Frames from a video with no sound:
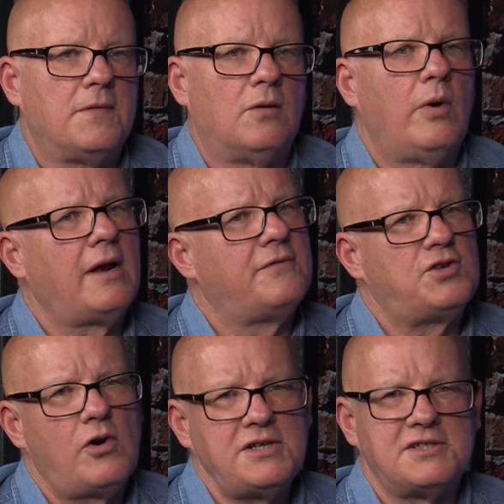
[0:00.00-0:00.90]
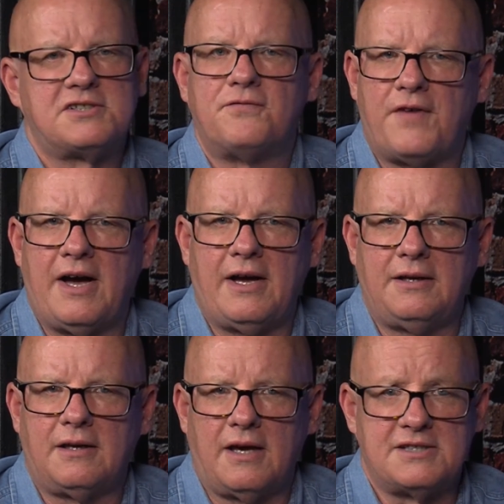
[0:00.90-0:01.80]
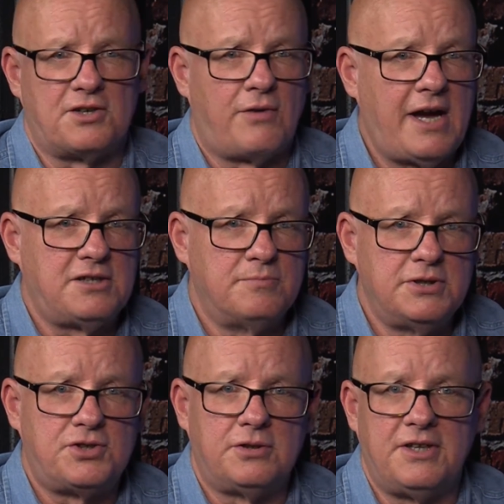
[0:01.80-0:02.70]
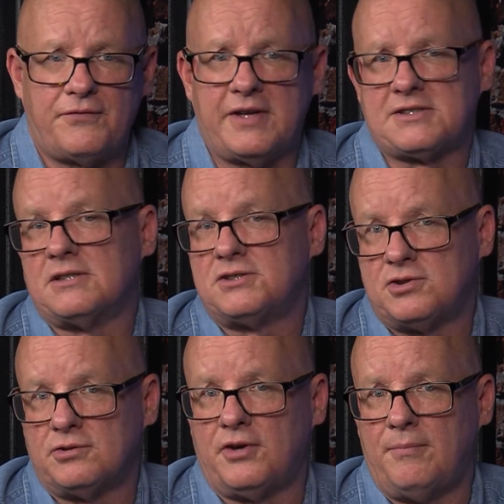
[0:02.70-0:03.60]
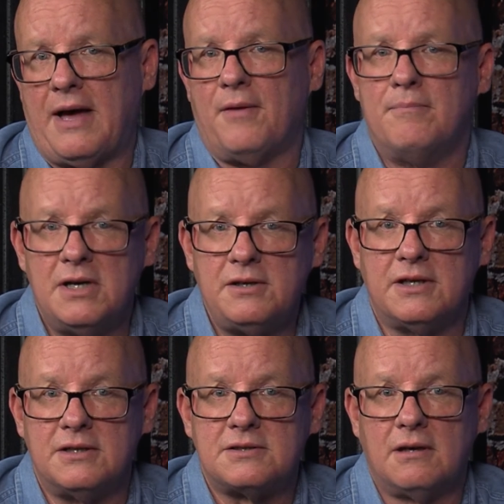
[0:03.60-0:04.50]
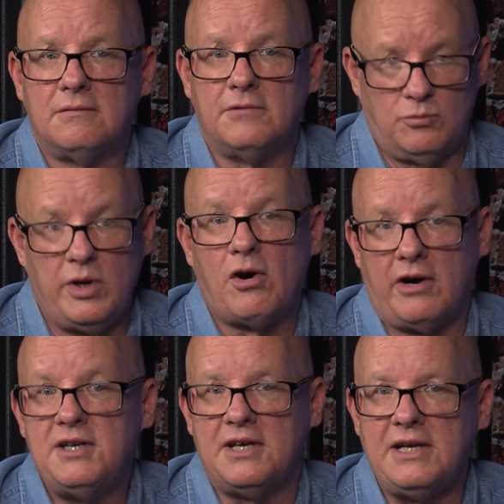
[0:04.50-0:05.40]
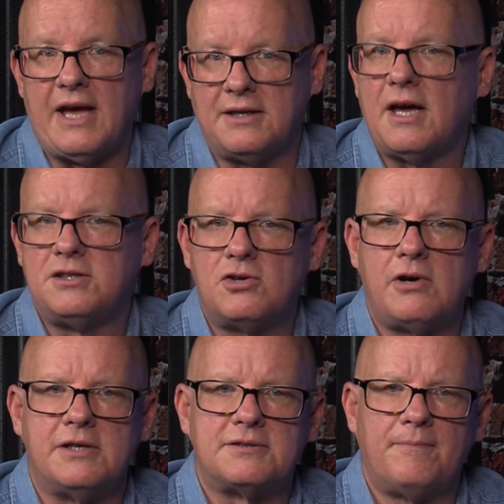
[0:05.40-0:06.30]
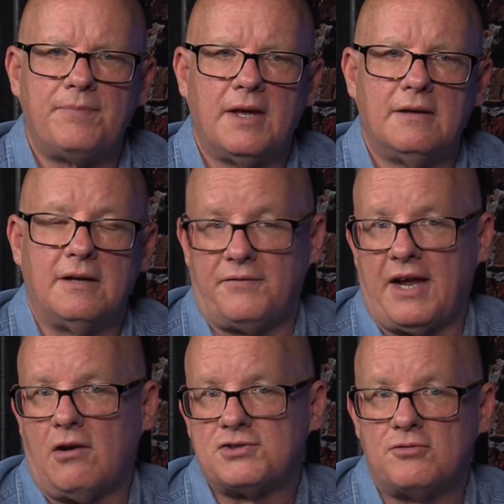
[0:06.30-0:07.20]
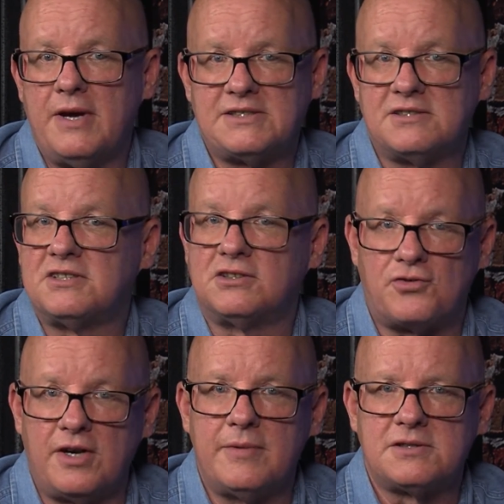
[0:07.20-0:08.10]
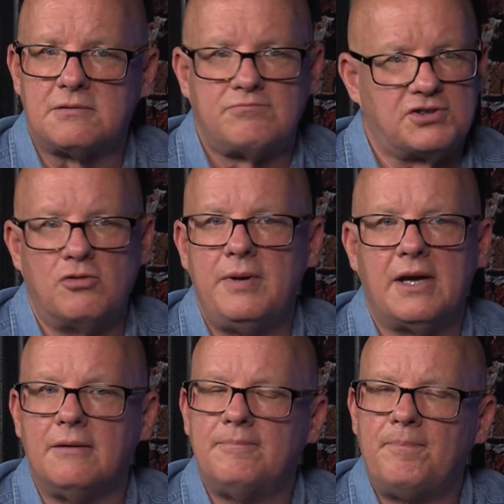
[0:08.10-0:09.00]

Well, if choice is defined as the right to butcher defenseless children by the millions, then we are indeed anti-choice. If that also makes us extremists, so be it.